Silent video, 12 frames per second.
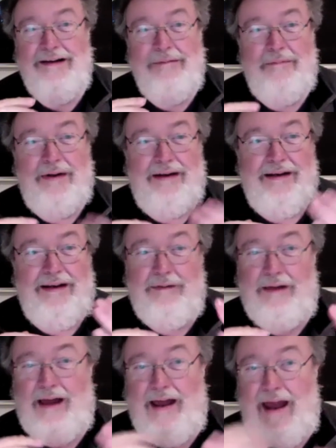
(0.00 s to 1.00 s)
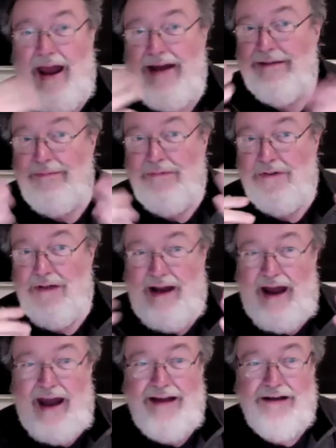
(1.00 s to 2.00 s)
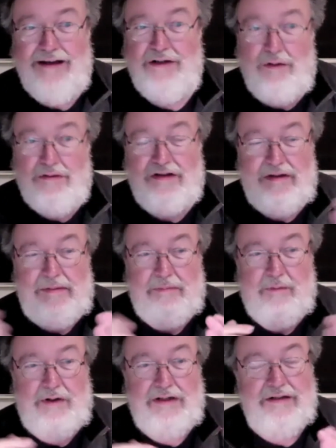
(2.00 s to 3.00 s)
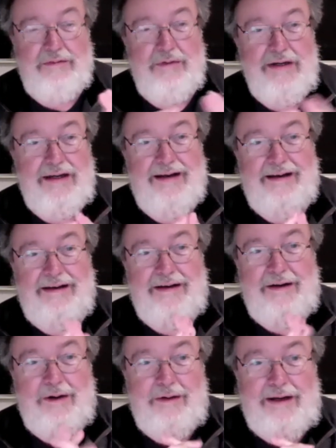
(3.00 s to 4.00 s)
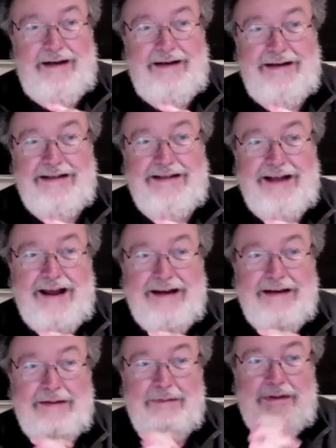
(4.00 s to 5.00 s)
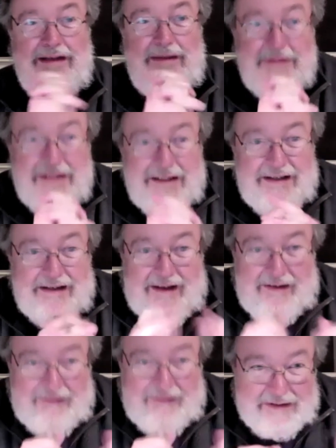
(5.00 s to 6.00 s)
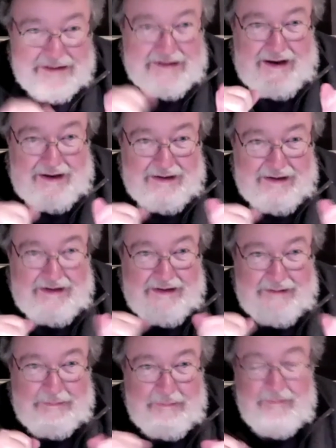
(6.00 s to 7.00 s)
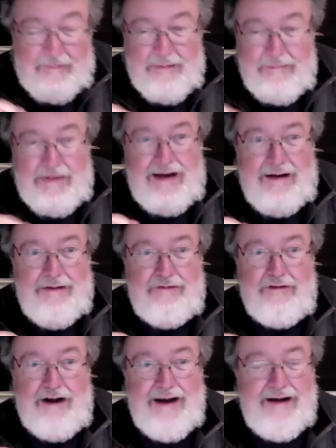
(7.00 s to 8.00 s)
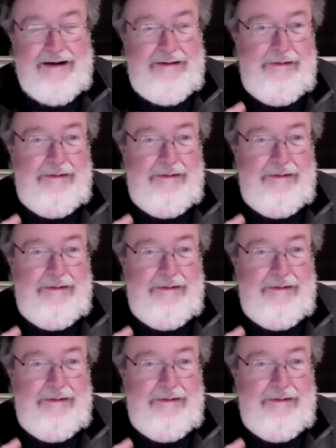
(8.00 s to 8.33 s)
but I had to talk to him once a week, and, you know, and it started with him sitting like this, like being afraid. And